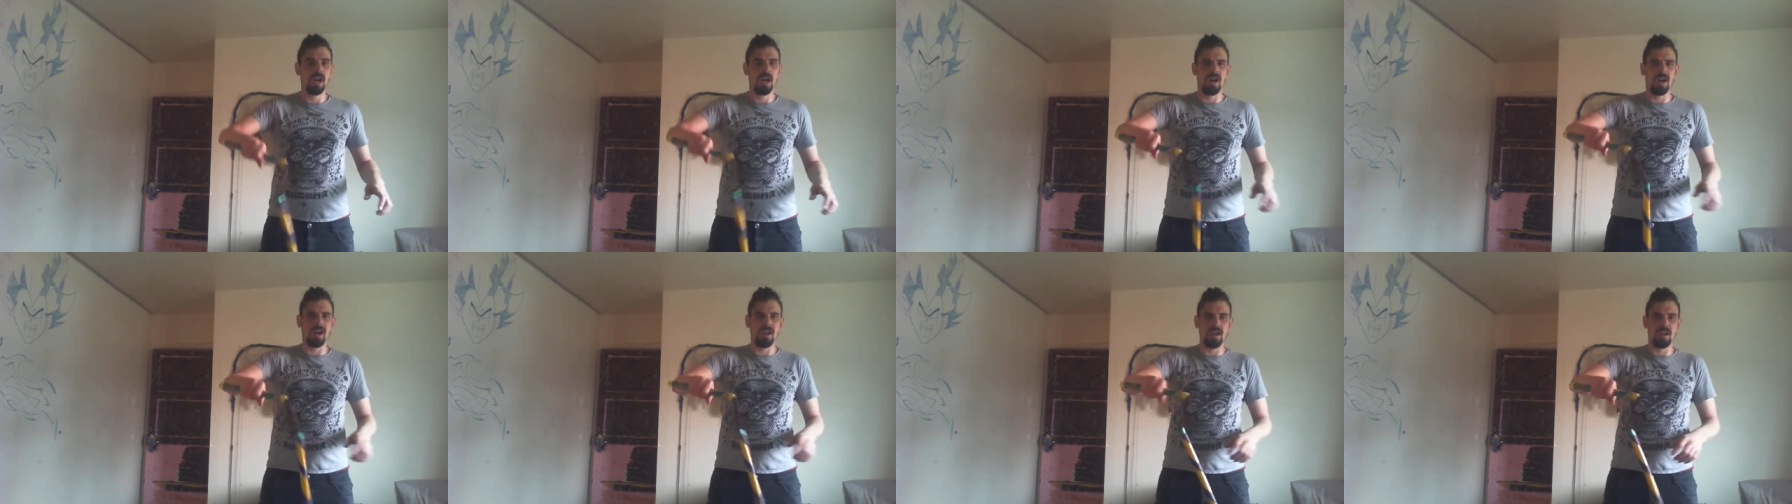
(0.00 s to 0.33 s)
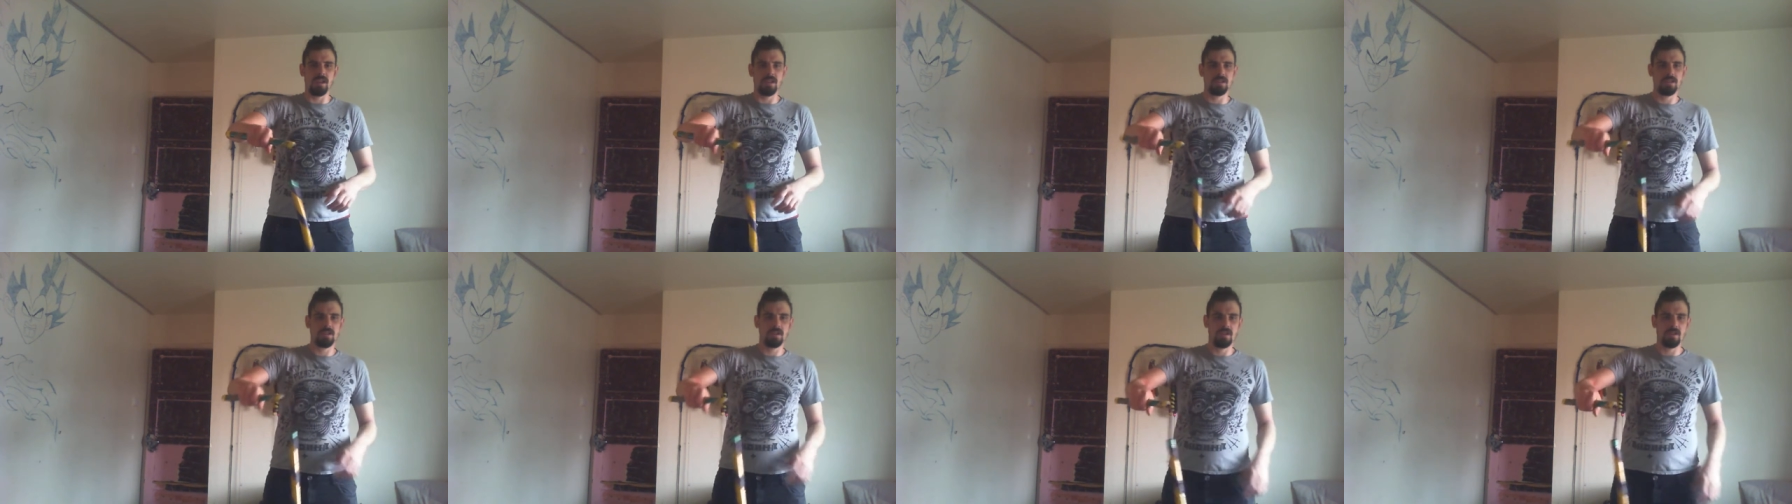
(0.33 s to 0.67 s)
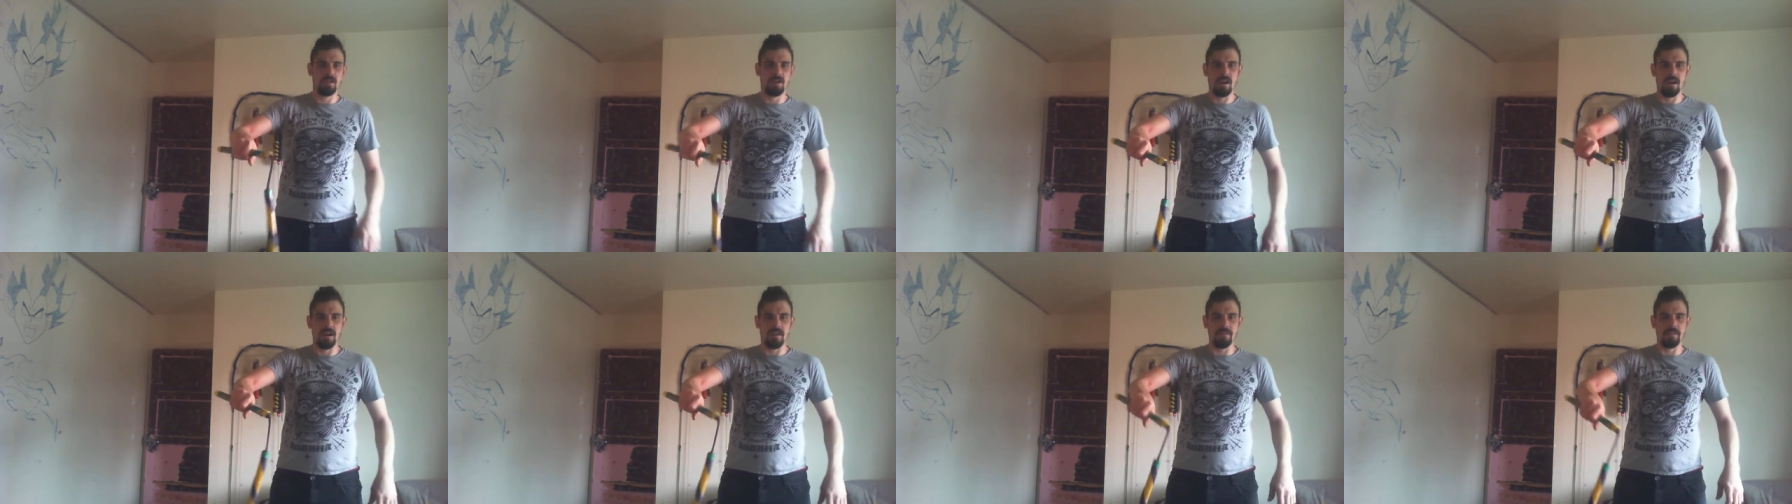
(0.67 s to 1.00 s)
I like to go
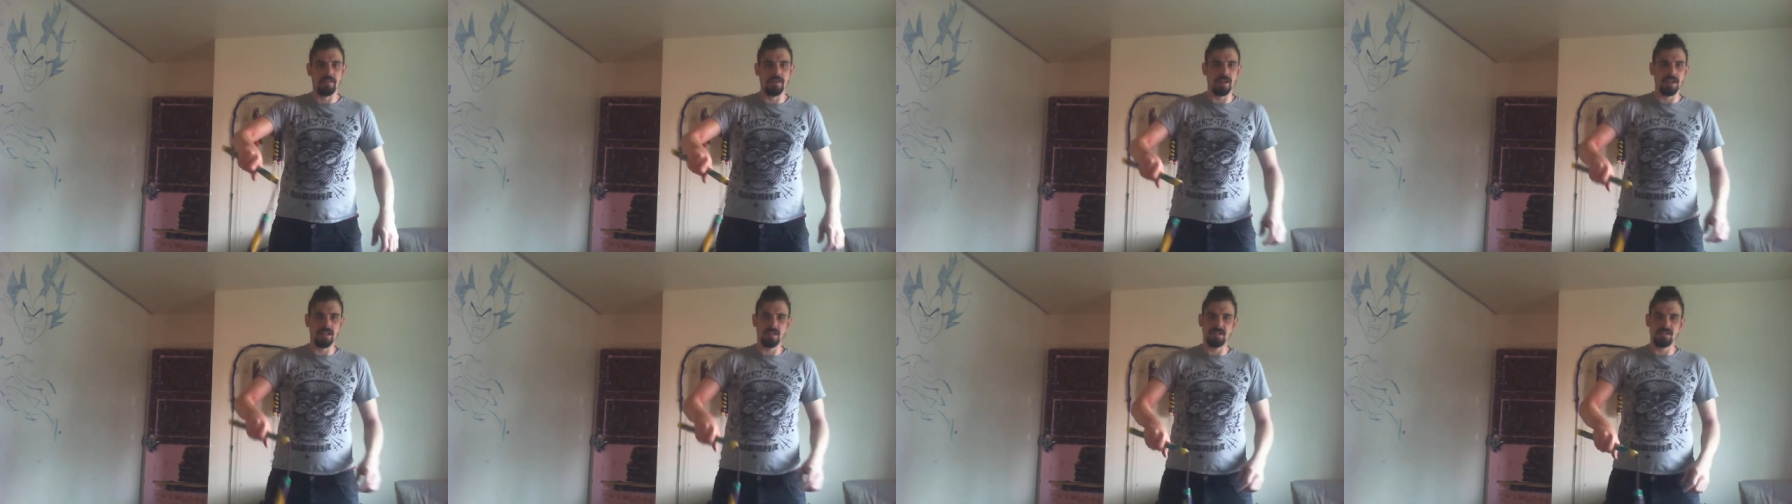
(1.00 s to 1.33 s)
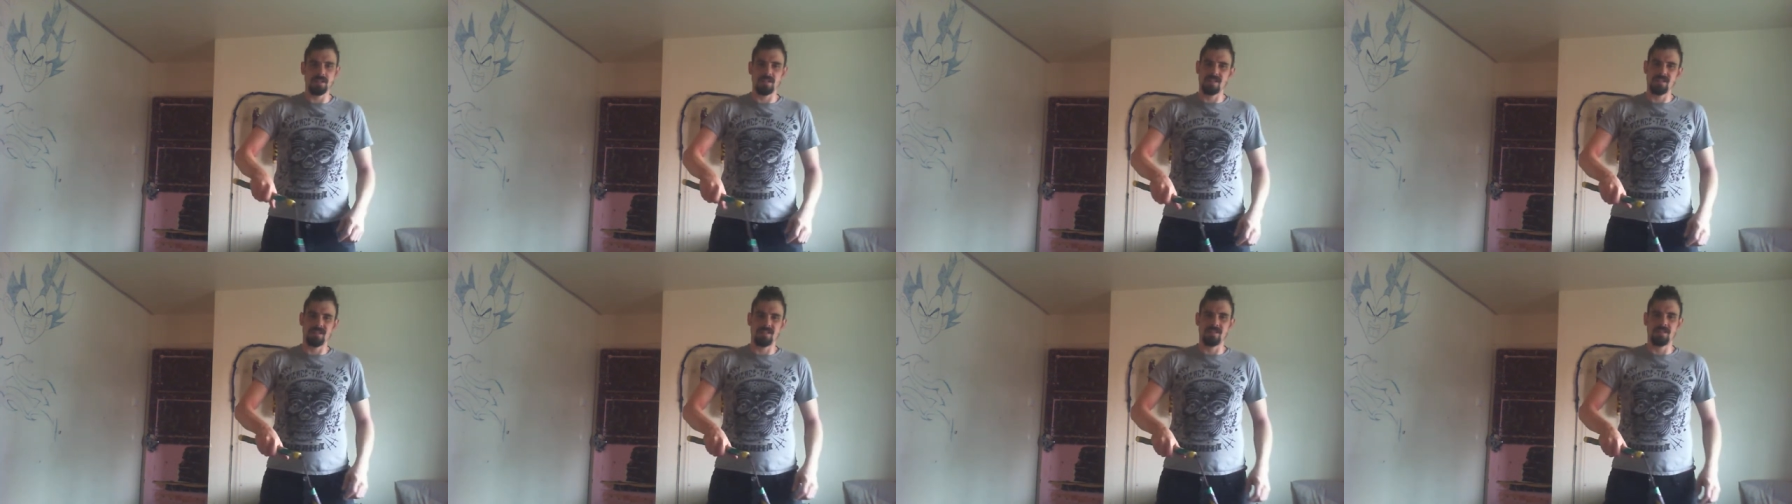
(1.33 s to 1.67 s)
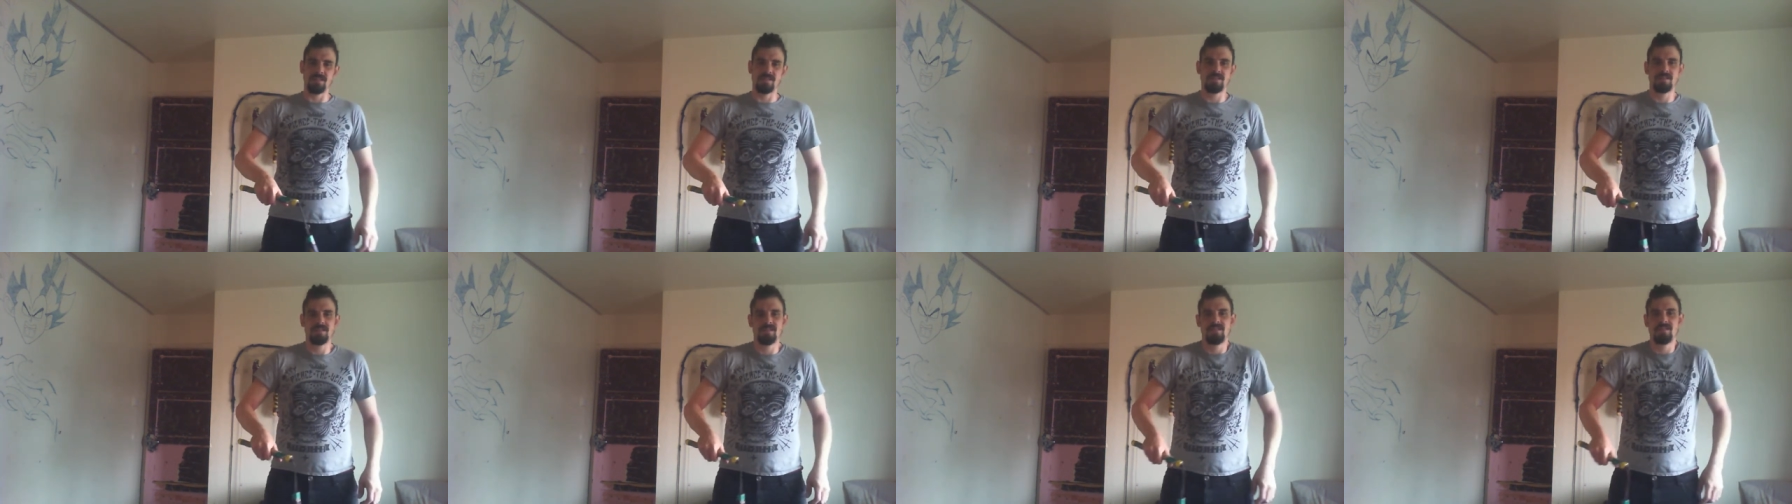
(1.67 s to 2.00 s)
halfway just
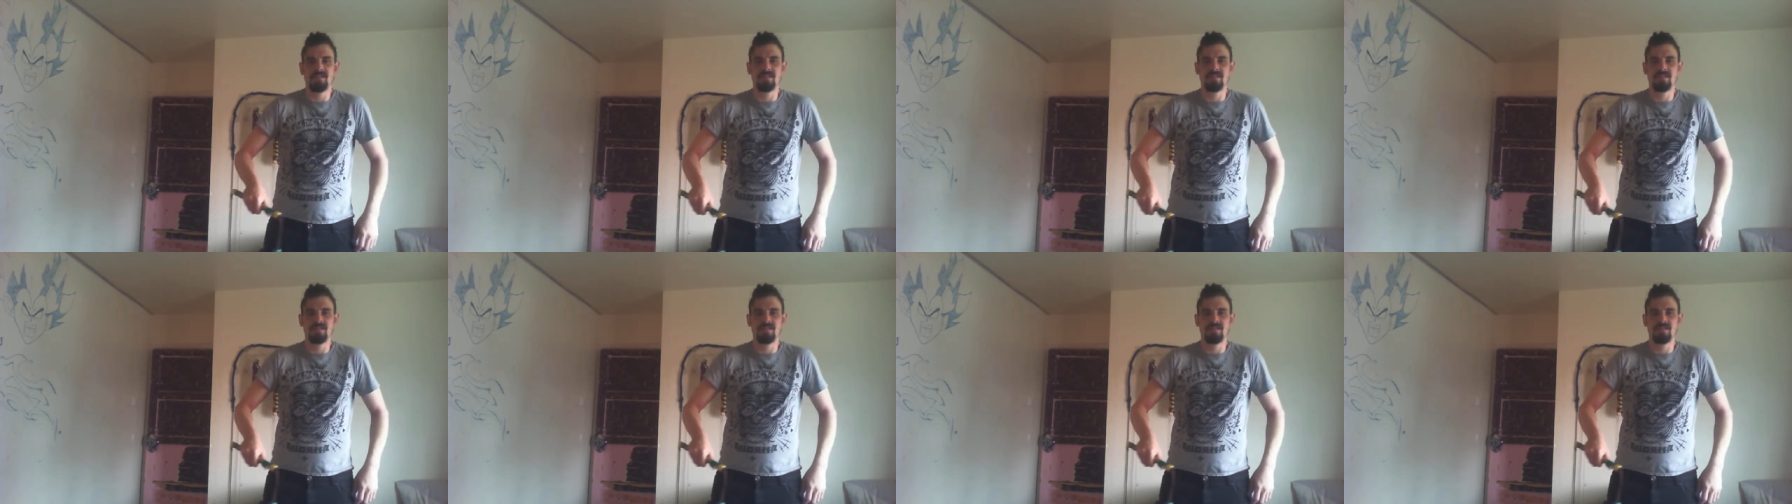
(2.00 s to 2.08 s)
because